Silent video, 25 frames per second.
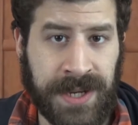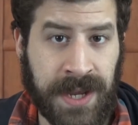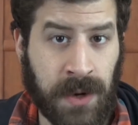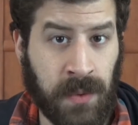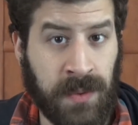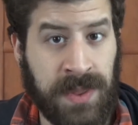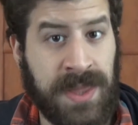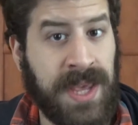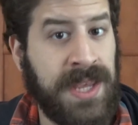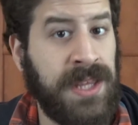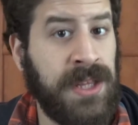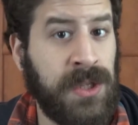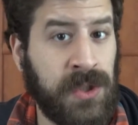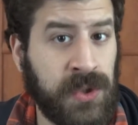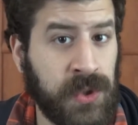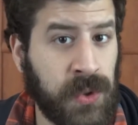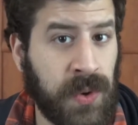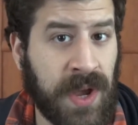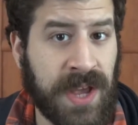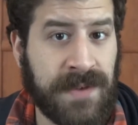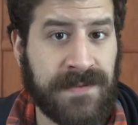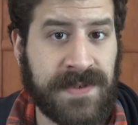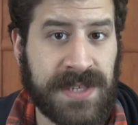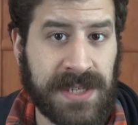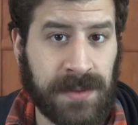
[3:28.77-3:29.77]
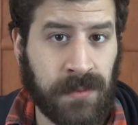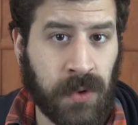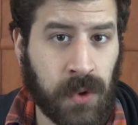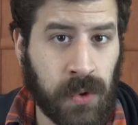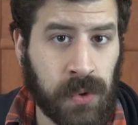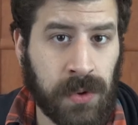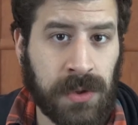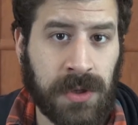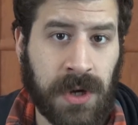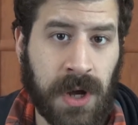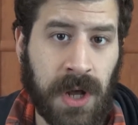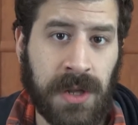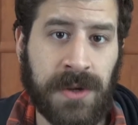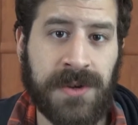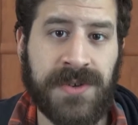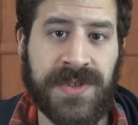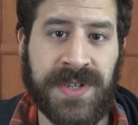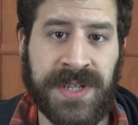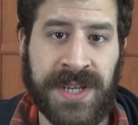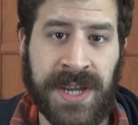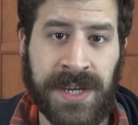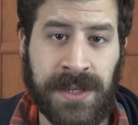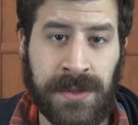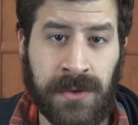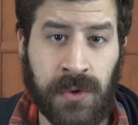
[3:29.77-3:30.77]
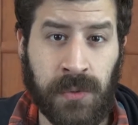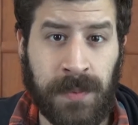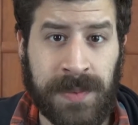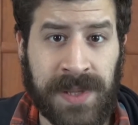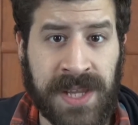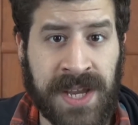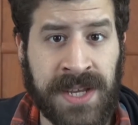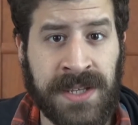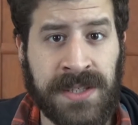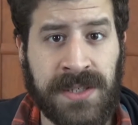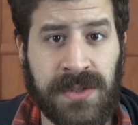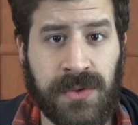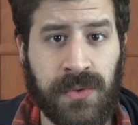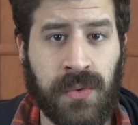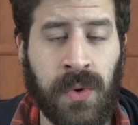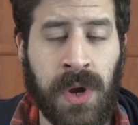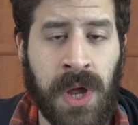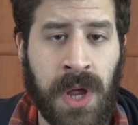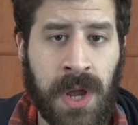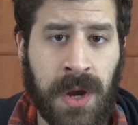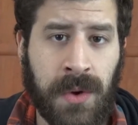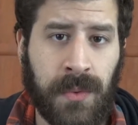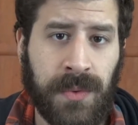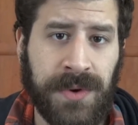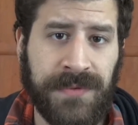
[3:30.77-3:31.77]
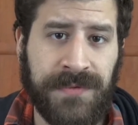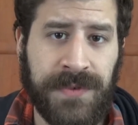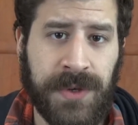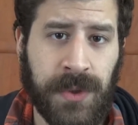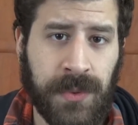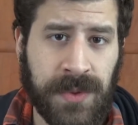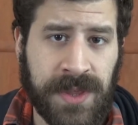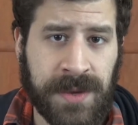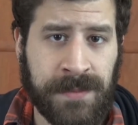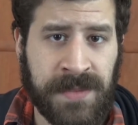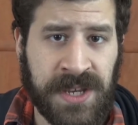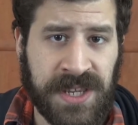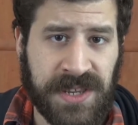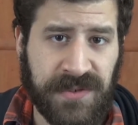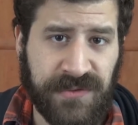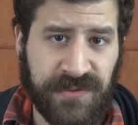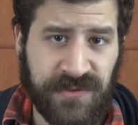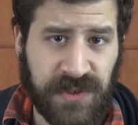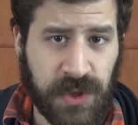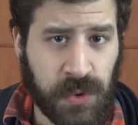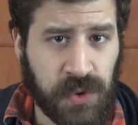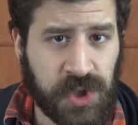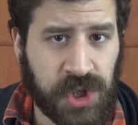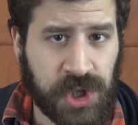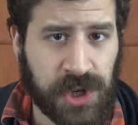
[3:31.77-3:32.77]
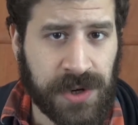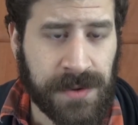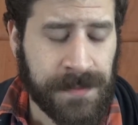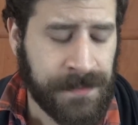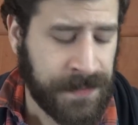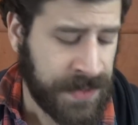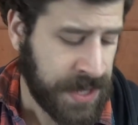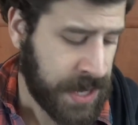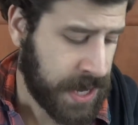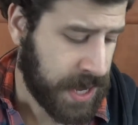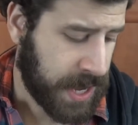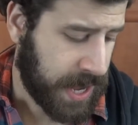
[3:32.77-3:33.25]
Now, they do have some cool colors and I do plan to review them in the future.